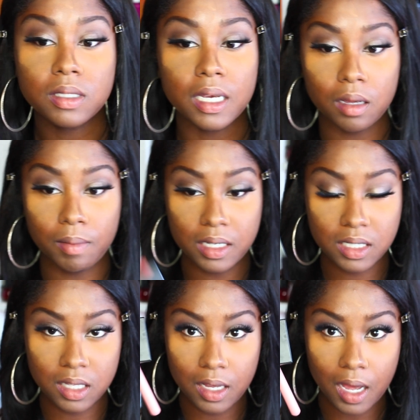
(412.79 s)
Taking my
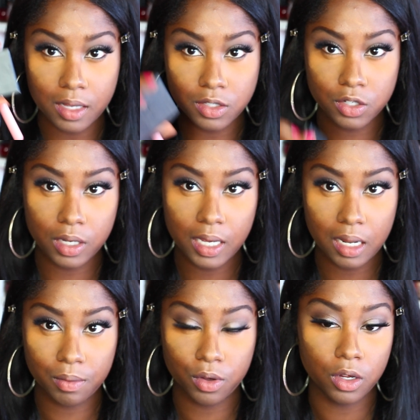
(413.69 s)
sleek contour
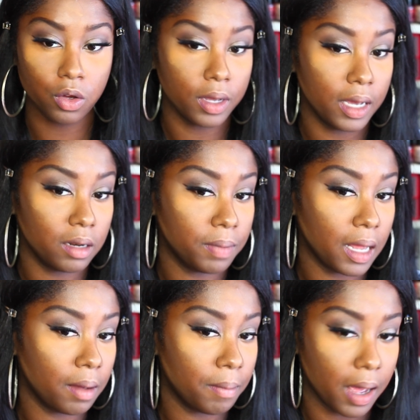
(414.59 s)
kit, I'm going to go ahead and
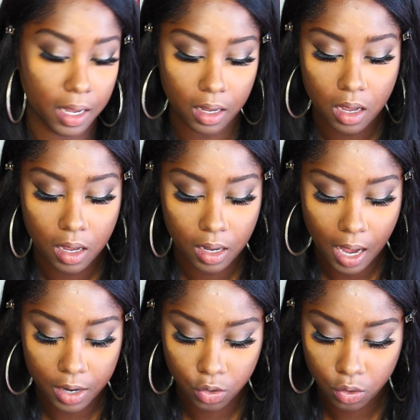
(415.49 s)
apply my
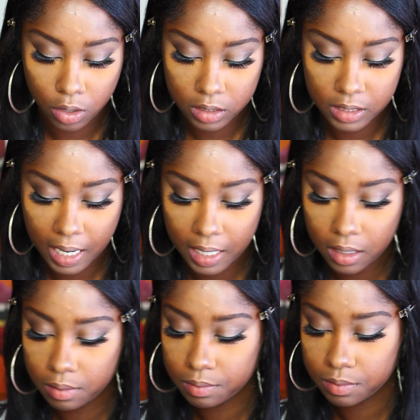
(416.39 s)
contour shade.